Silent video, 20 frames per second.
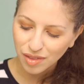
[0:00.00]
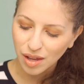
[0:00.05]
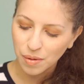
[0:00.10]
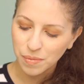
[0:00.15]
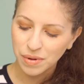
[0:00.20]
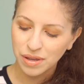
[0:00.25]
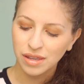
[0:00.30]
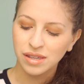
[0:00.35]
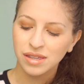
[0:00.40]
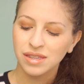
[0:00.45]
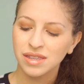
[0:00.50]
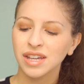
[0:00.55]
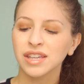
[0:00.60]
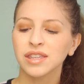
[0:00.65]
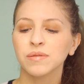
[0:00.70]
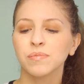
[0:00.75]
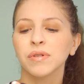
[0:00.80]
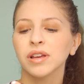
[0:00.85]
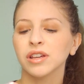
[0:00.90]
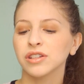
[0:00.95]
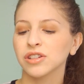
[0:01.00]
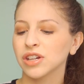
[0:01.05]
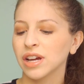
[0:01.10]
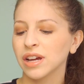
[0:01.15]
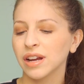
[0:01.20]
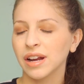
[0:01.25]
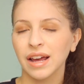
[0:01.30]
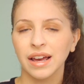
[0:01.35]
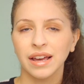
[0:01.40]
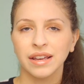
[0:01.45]
I mean, this next blush
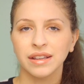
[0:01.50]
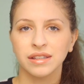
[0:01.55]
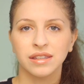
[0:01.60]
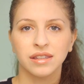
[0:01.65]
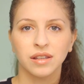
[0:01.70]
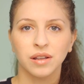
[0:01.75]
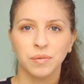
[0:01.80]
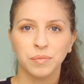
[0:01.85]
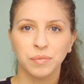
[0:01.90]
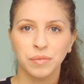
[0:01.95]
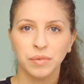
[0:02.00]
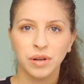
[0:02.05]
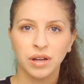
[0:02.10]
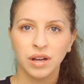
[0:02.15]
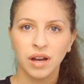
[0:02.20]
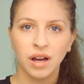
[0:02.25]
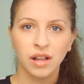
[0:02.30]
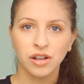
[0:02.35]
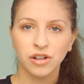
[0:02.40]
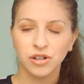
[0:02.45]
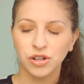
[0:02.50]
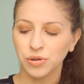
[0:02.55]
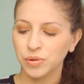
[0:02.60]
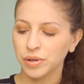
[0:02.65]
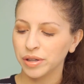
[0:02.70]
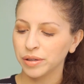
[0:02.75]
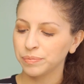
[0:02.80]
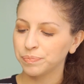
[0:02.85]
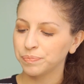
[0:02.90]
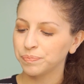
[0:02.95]
kind of had some color to
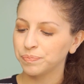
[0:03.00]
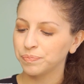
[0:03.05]
it.